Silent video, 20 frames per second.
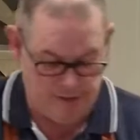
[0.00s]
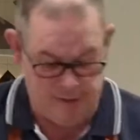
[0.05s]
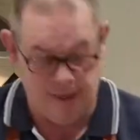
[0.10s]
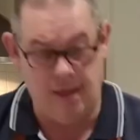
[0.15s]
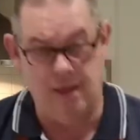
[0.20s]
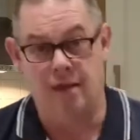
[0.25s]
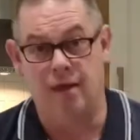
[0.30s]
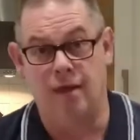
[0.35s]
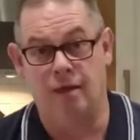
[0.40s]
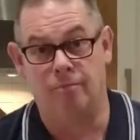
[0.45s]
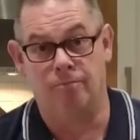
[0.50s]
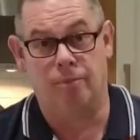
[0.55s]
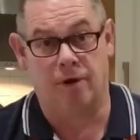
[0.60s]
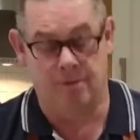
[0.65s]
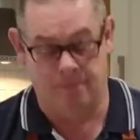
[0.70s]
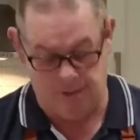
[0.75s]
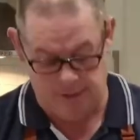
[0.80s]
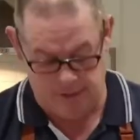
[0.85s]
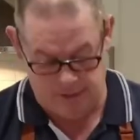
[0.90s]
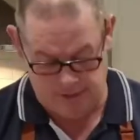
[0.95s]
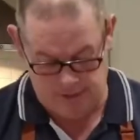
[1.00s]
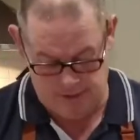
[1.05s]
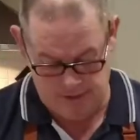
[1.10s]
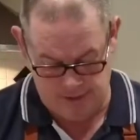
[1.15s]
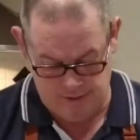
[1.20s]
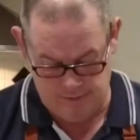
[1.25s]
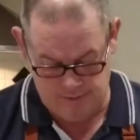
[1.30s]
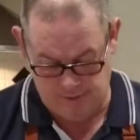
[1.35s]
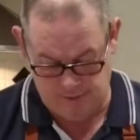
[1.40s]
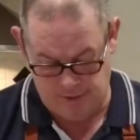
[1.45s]
the buttermilk
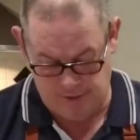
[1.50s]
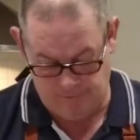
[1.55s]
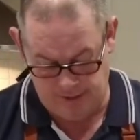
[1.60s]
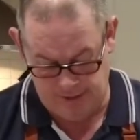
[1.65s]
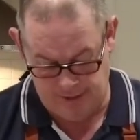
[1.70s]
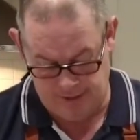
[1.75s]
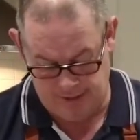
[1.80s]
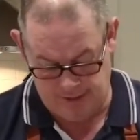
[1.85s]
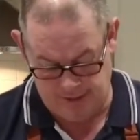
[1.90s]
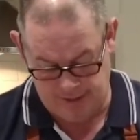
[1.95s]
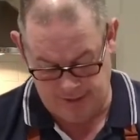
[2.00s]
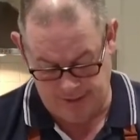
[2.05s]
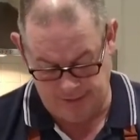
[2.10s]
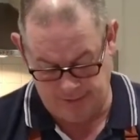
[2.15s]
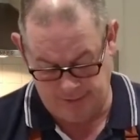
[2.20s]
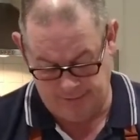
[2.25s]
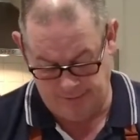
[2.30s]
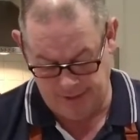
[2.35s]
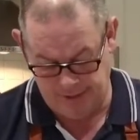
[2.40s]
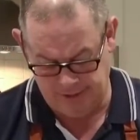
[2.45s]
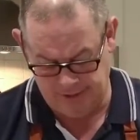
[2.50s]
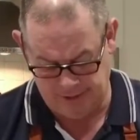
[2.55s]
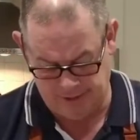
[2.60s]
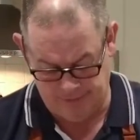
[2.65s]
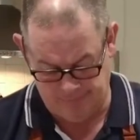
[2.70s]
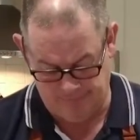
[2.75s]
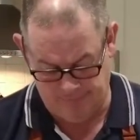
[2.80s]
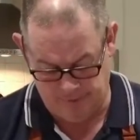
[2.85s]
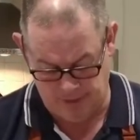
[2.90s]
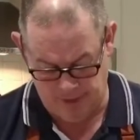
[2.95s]
when the bread is mixed.
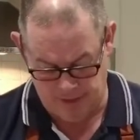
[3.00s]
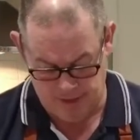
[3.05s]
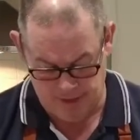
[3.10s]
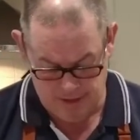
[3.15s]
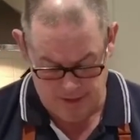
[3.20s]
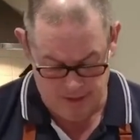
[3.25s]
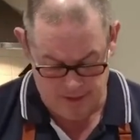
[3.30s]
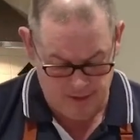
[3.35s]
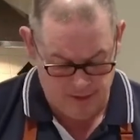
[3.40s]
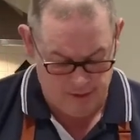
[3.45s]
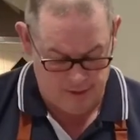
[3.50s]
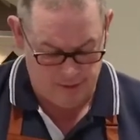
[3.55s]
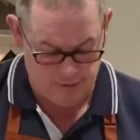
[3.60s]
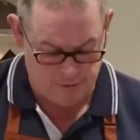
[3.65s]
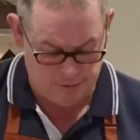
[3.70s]
And